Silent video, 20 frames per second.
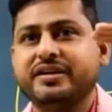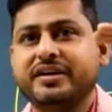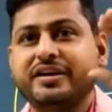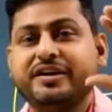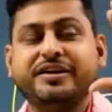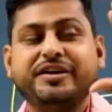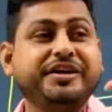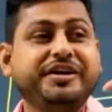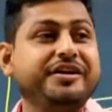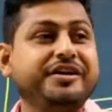
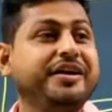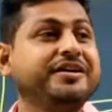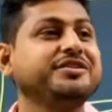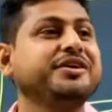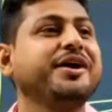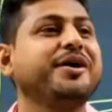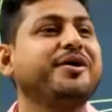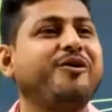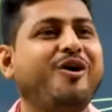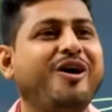DNS
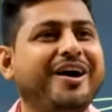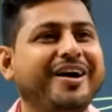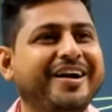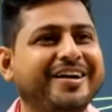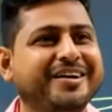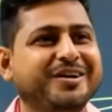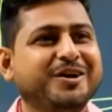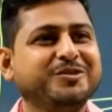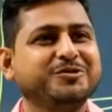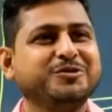record.
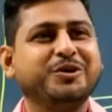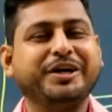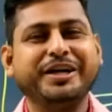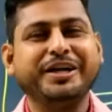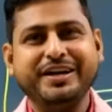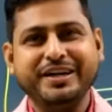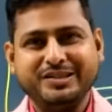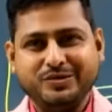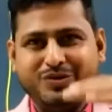So DNS